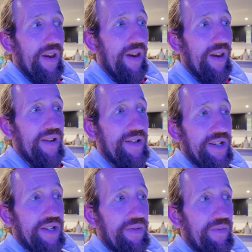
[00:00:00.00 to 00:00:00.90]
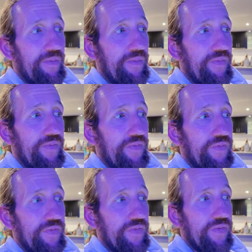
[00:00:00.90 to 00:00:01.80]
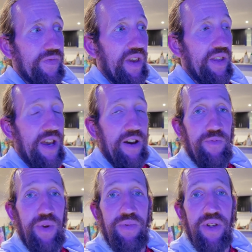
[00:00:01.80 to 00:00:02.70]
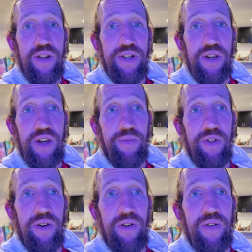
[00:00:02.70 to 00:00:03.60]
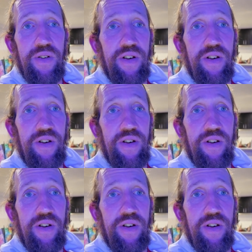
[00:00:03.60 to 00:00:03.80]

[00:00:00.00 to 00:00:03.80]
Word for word: And now I've been playing Diablo.